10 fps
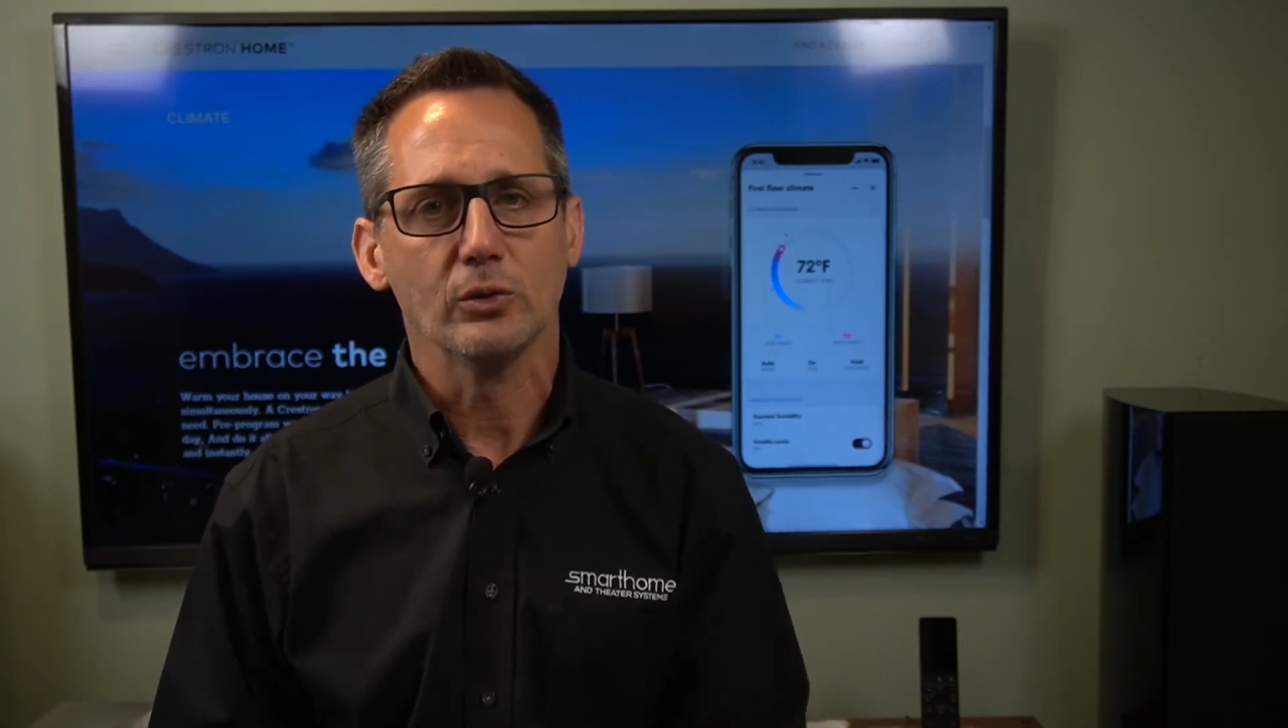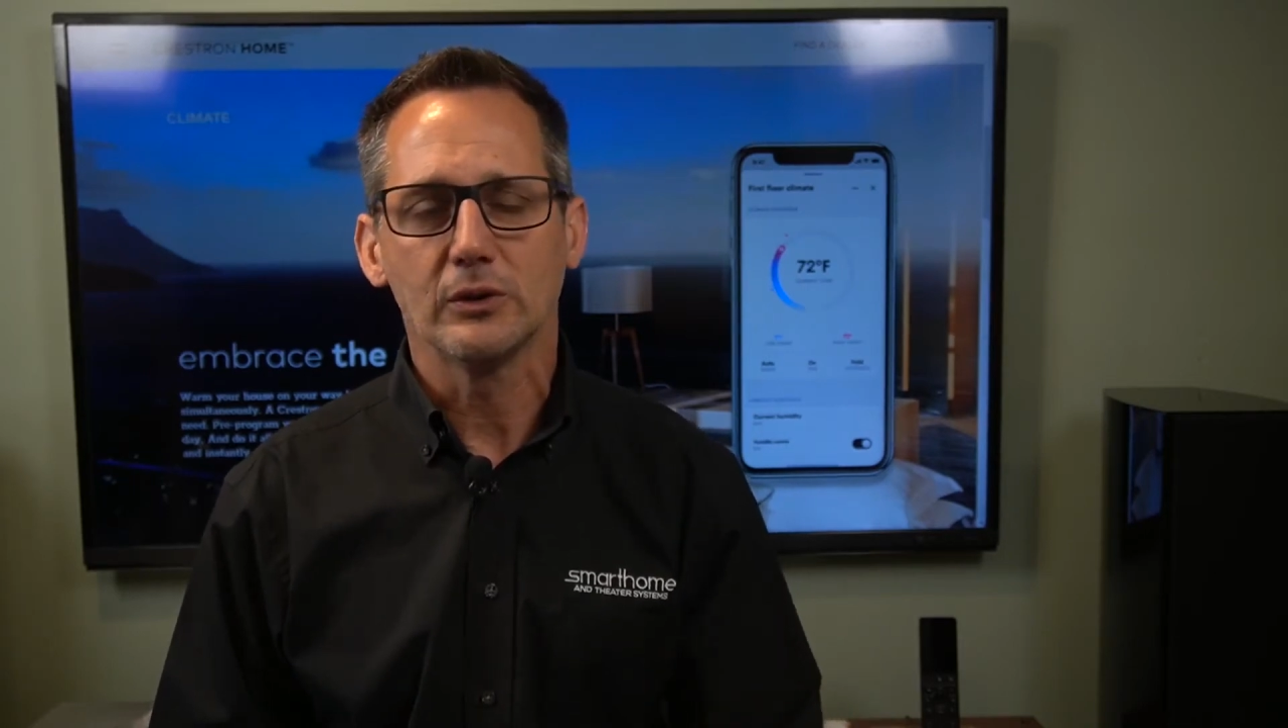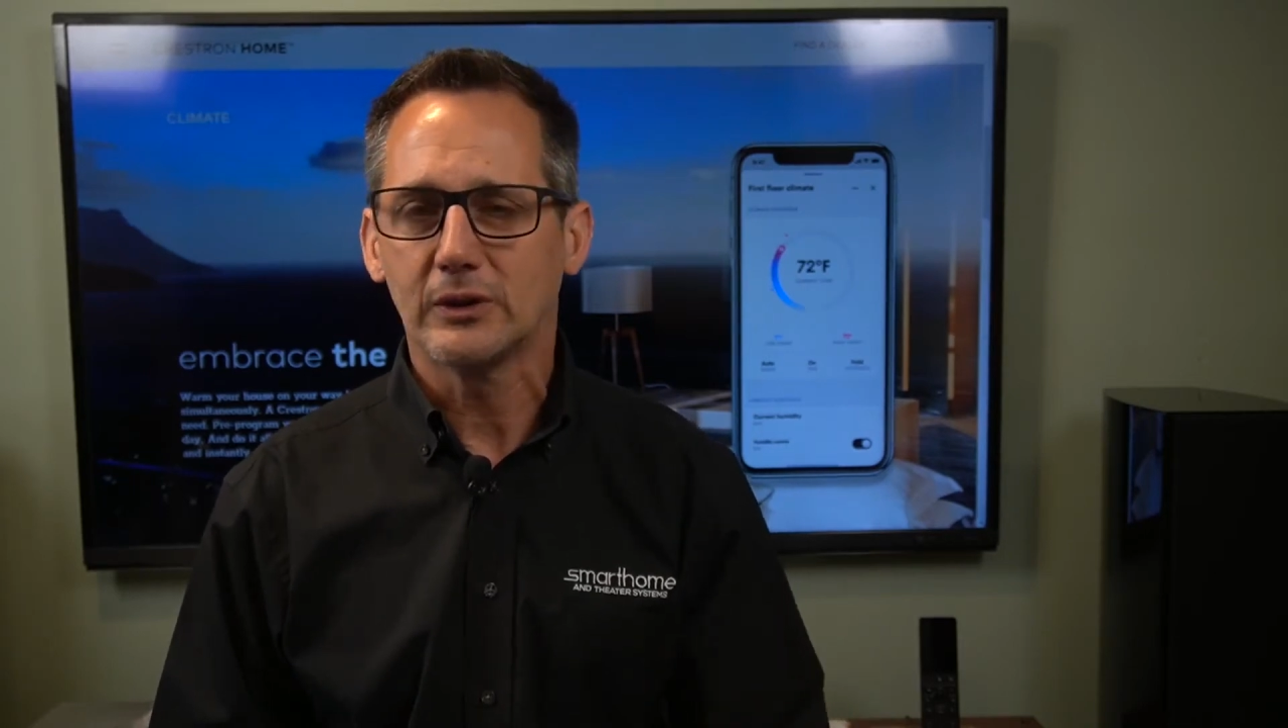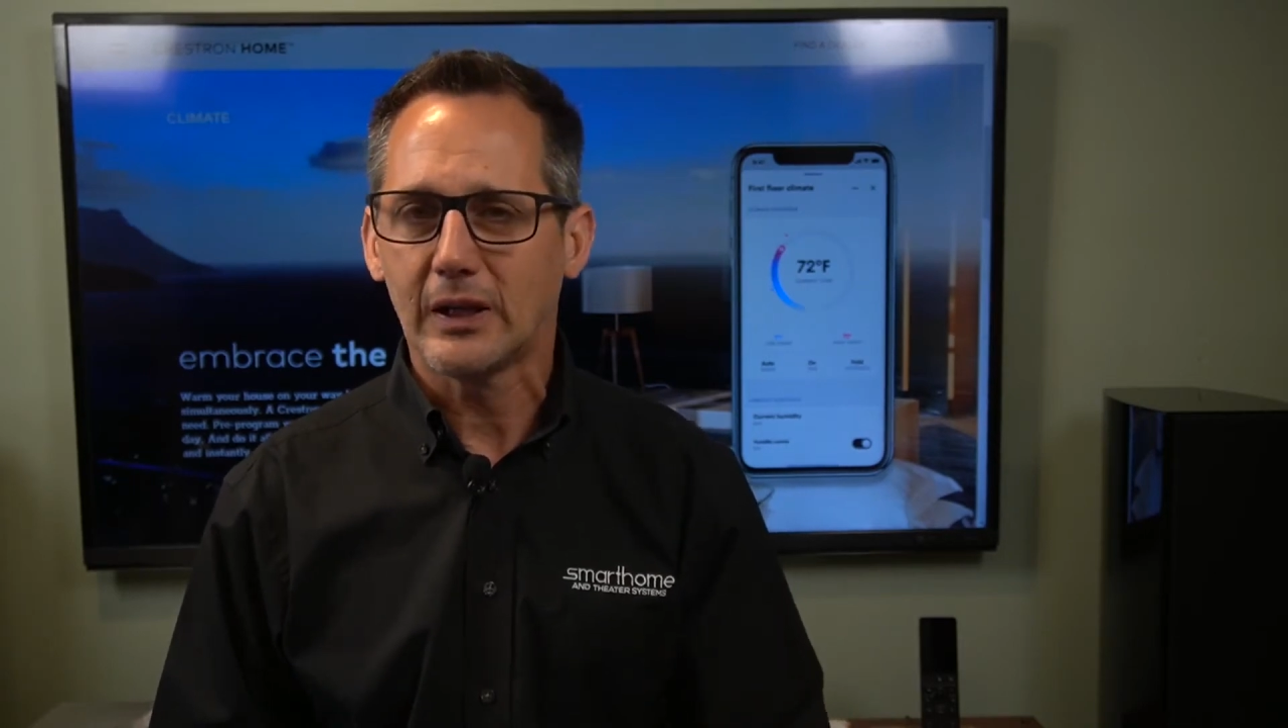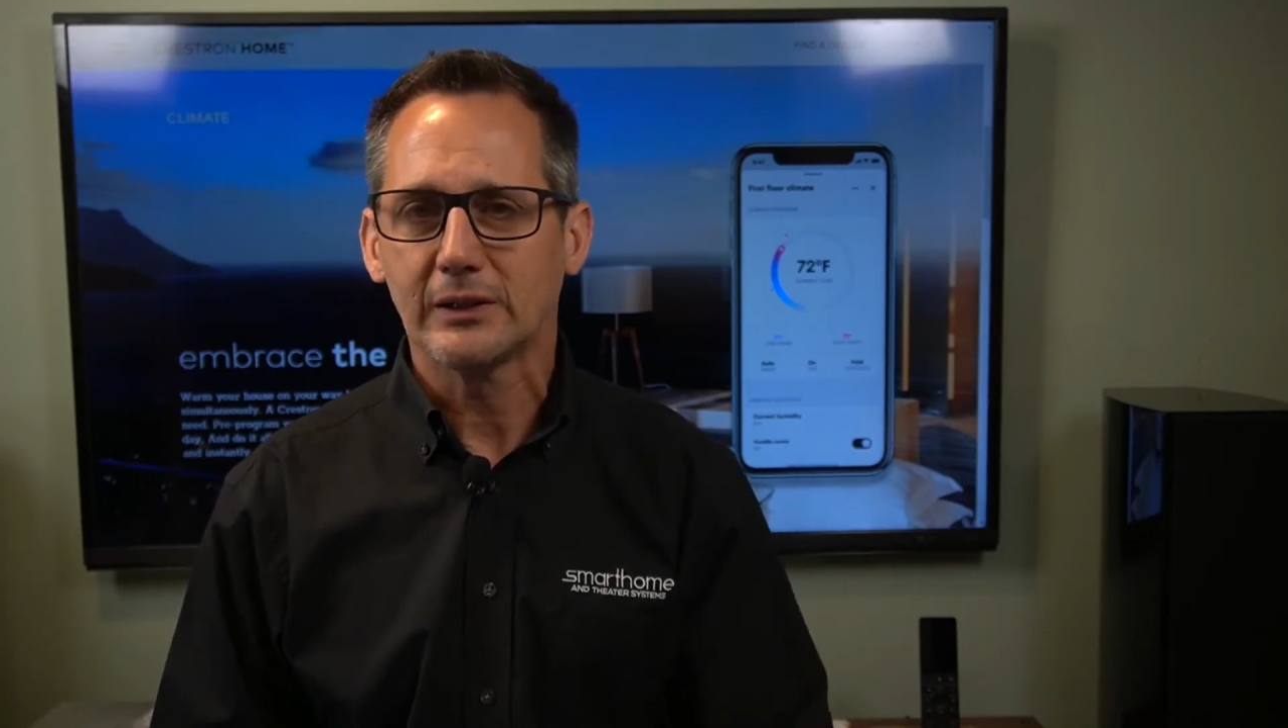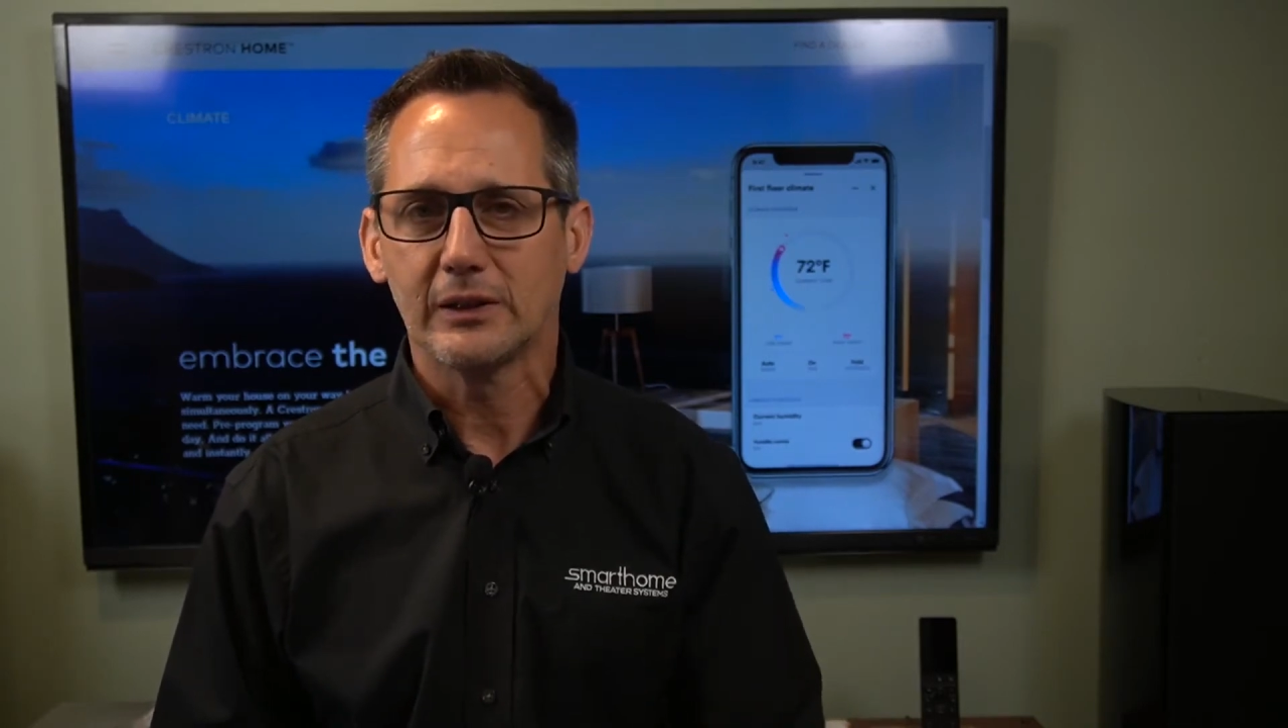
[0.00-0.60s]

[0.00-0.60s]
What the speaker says: lots of